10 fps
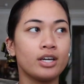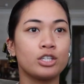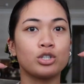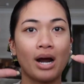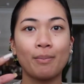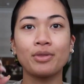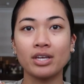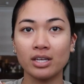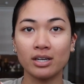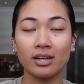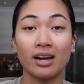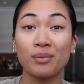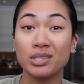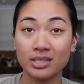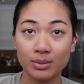trap the heat in, and I
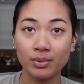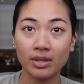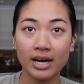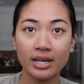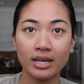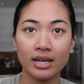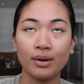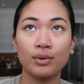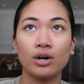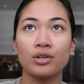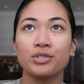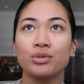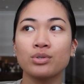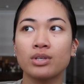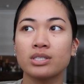would sleep in that. And I would
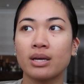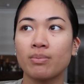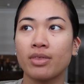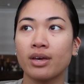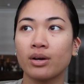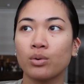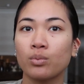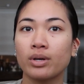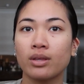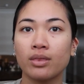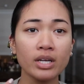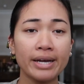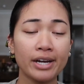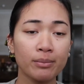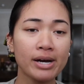also do the same thing with
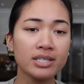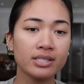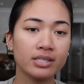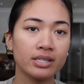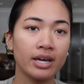hair masks.